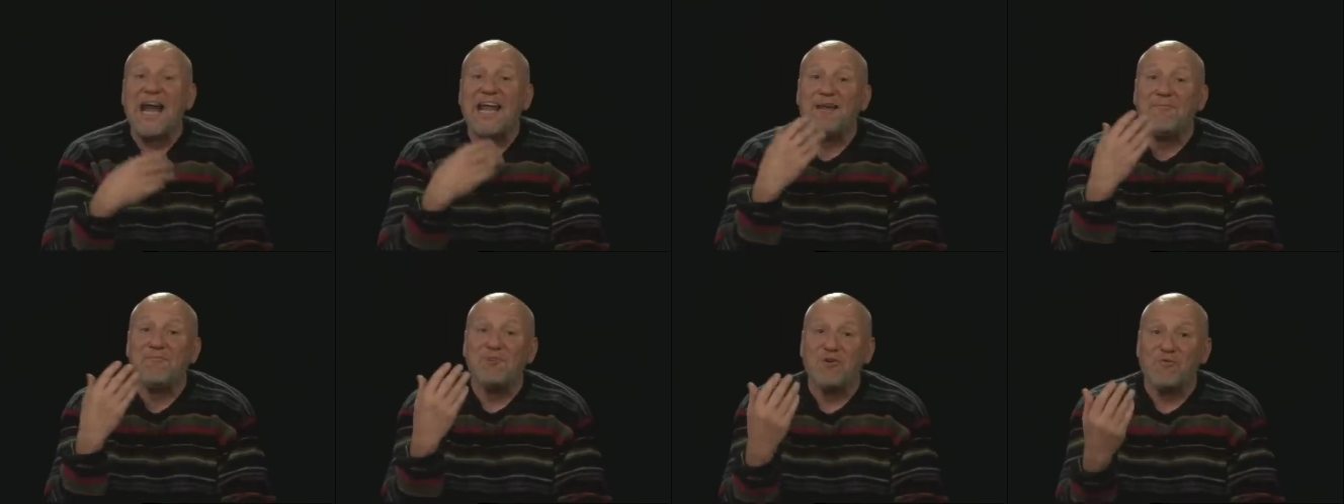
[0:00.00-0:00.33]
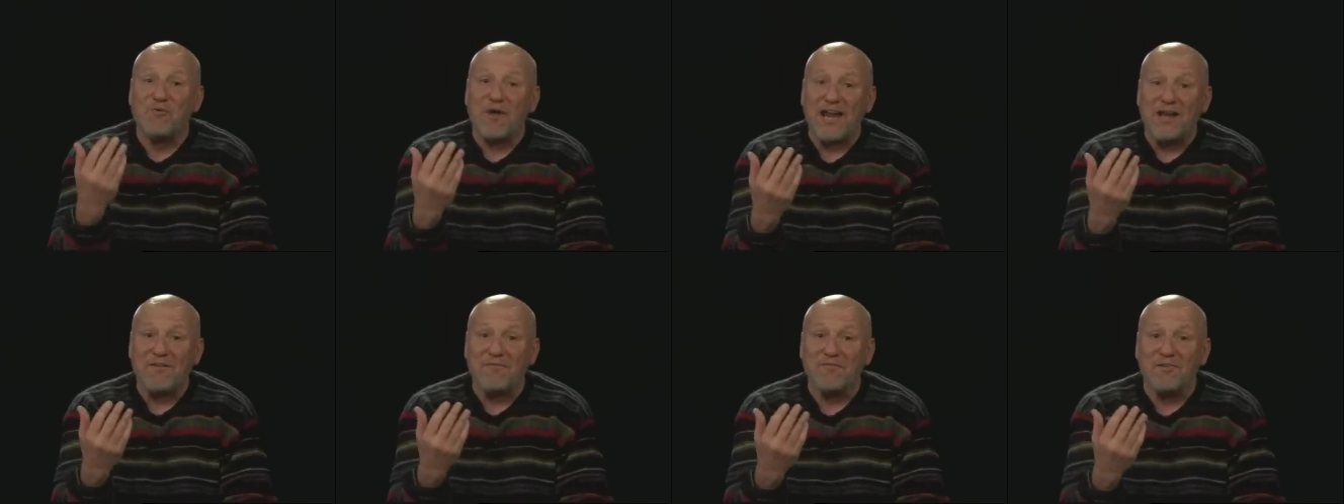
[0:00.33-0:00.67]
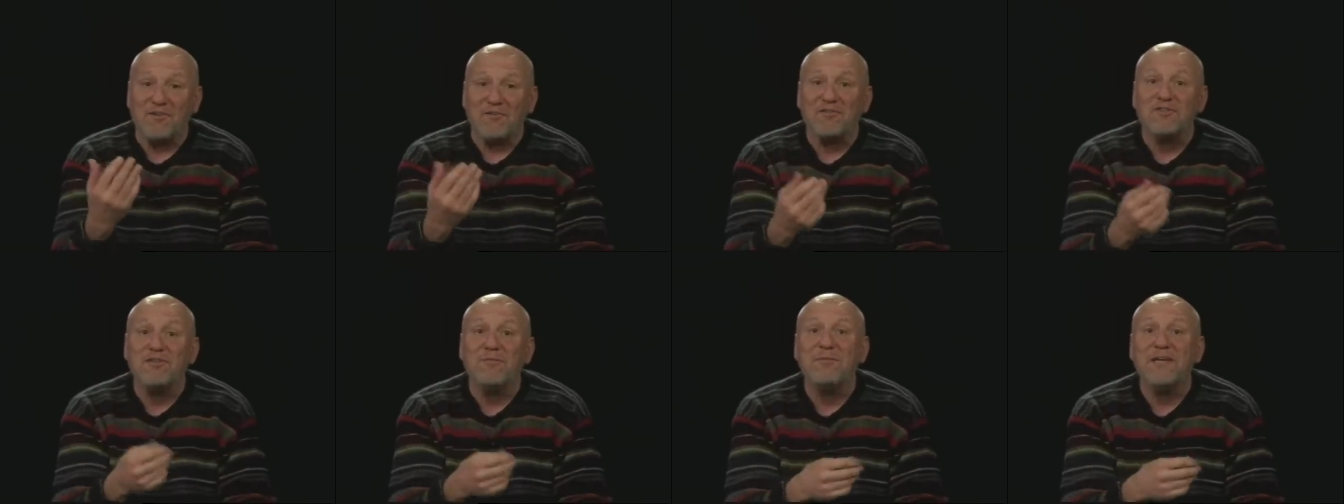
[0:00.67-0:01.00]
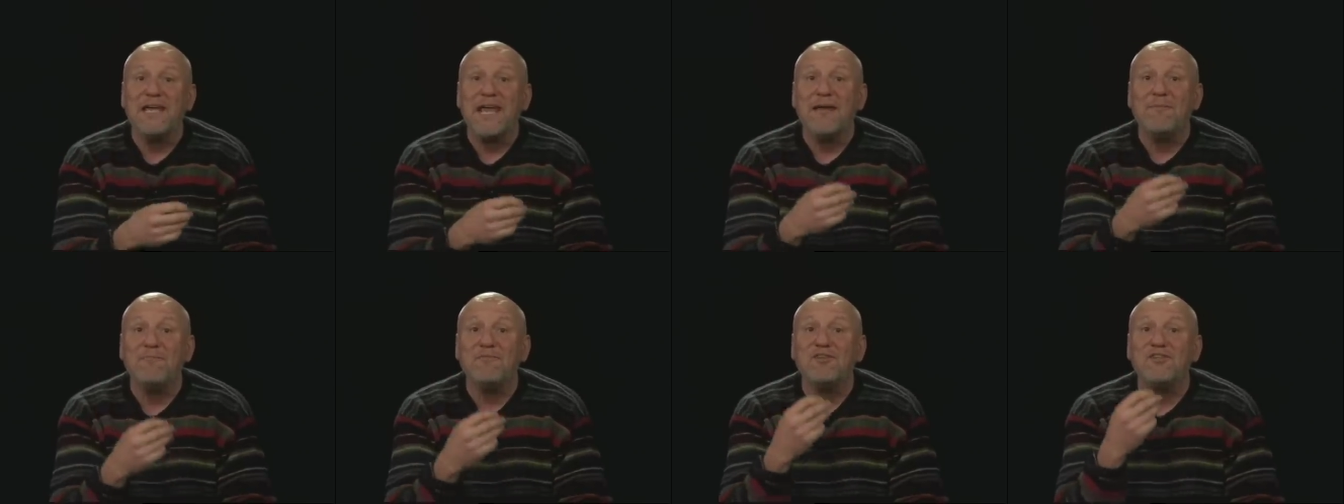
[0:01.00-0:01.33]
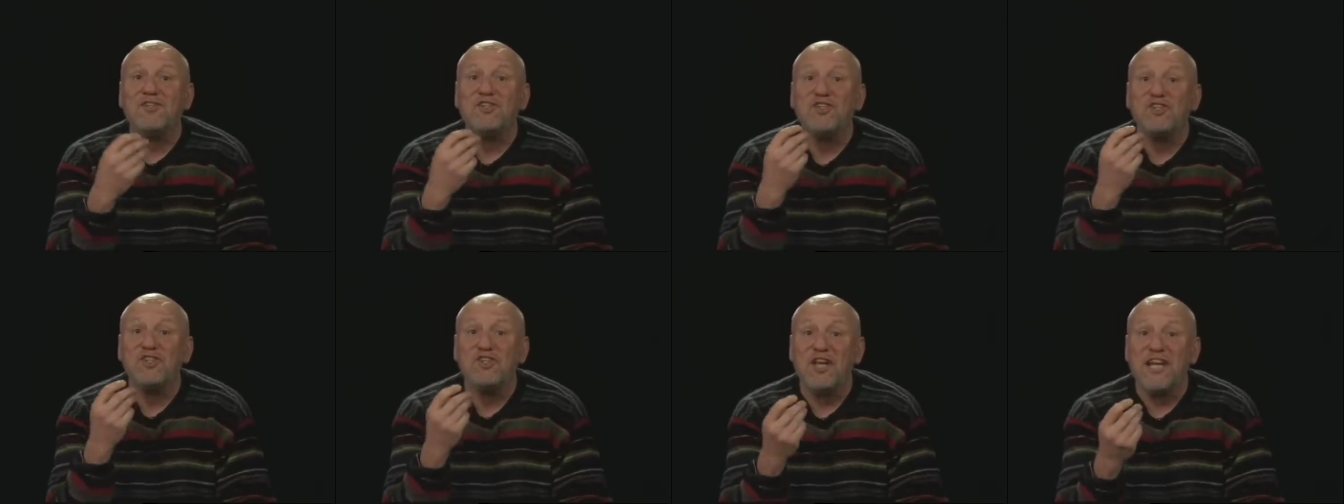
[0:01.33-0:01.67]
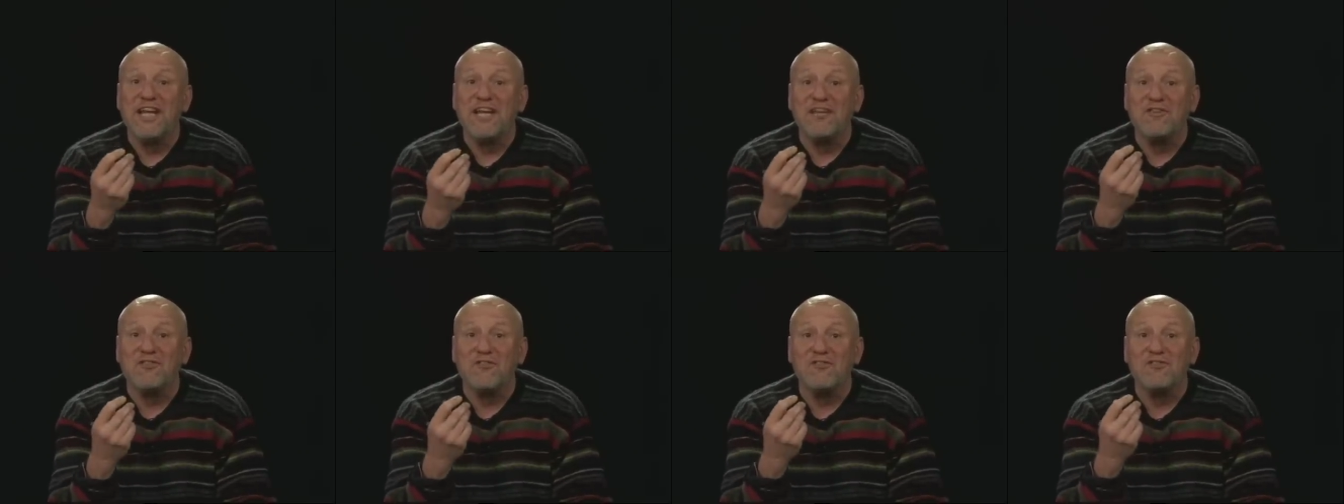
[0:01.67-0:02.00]
am grateful to be able to
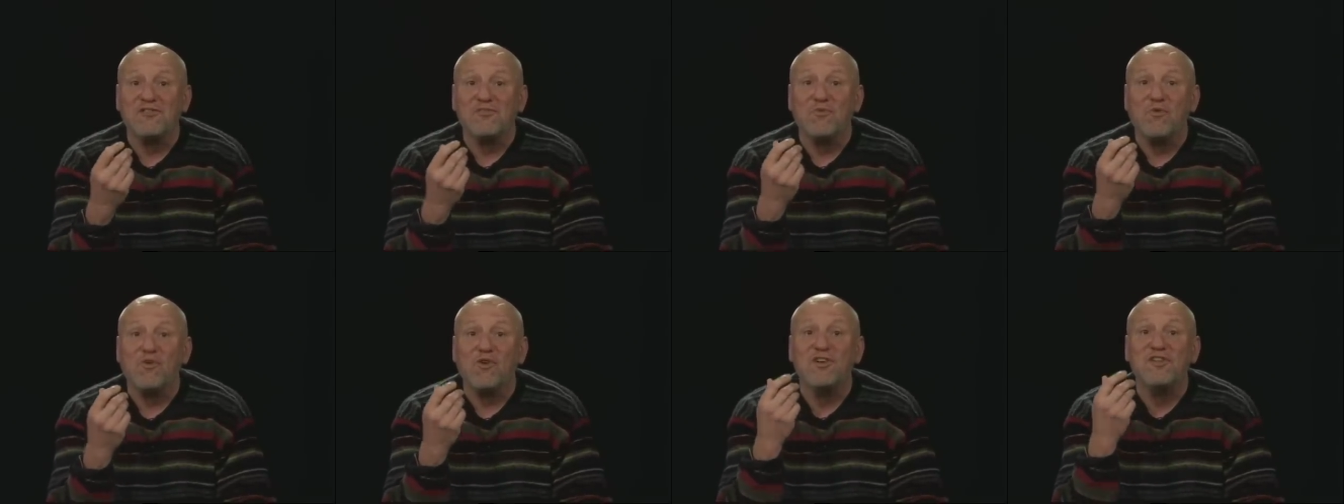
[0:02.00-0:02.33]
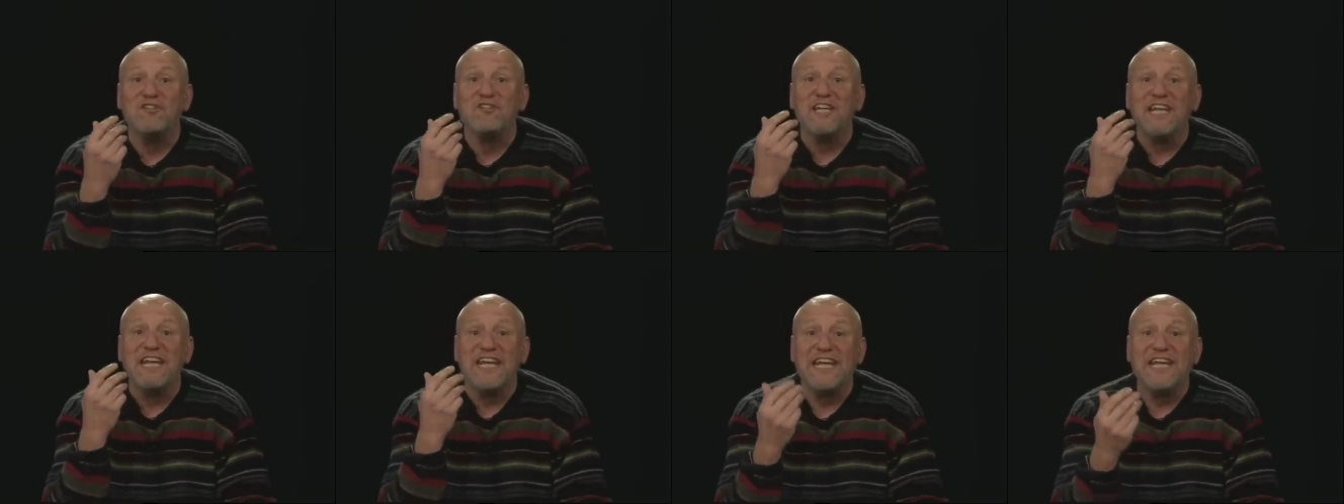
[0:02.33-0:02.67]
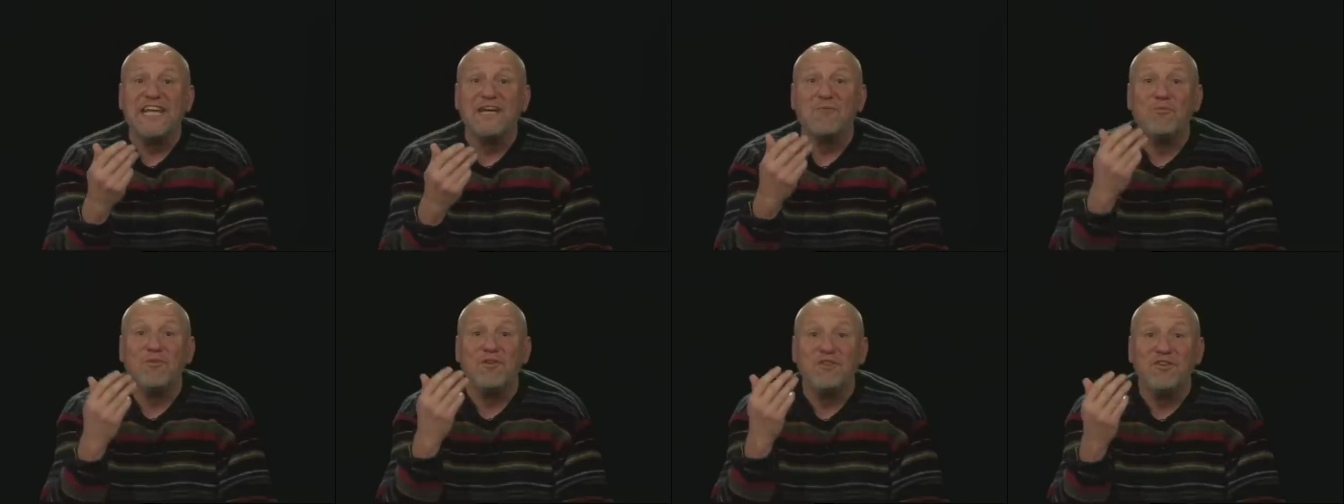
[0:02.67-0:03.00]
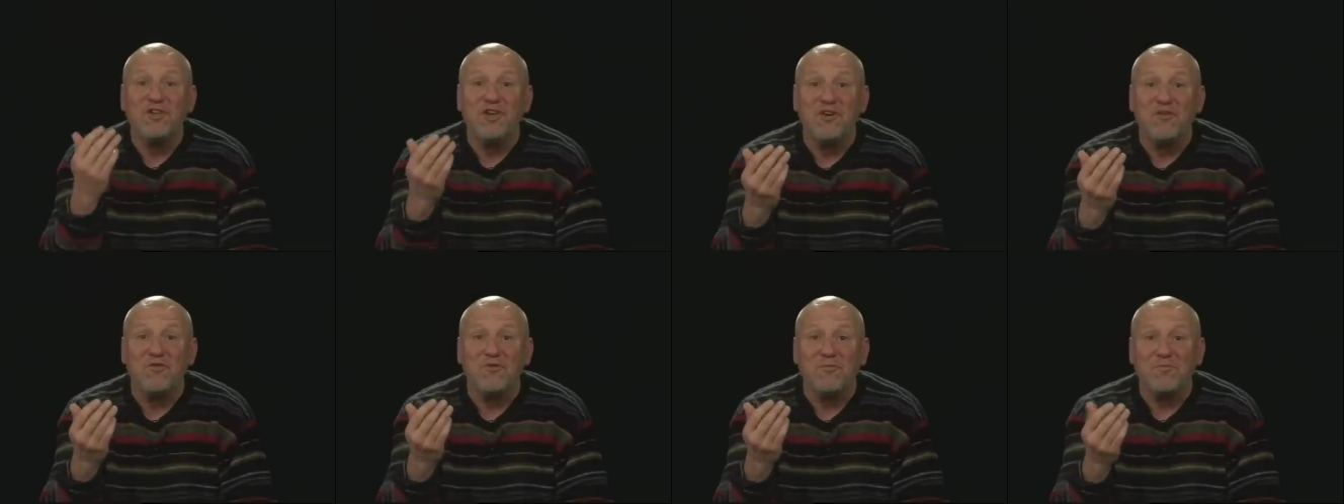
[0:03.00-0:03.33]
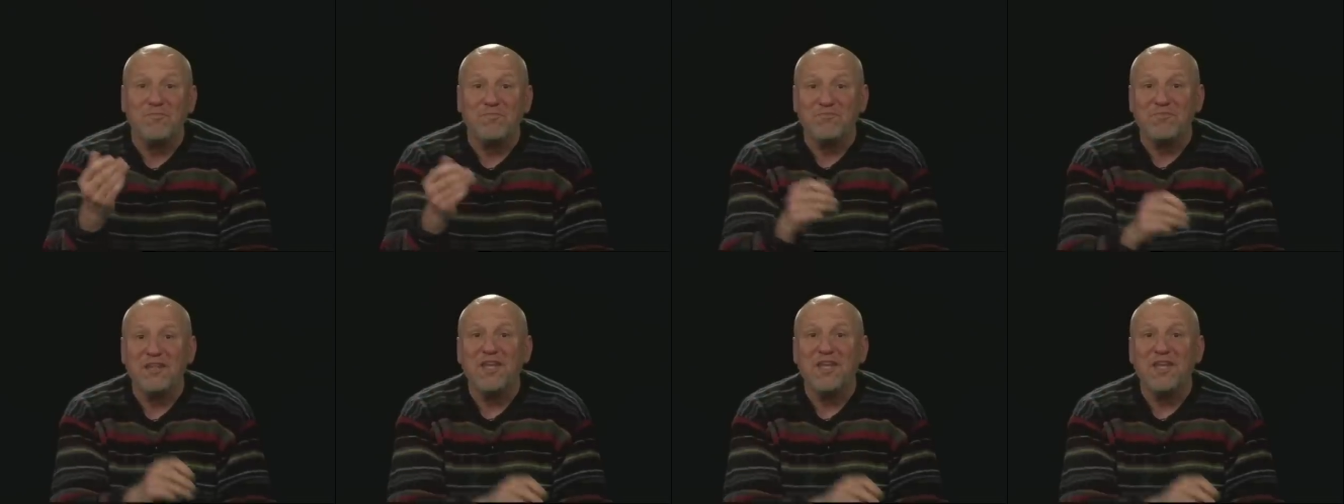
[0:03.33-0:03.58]
share those words here with you.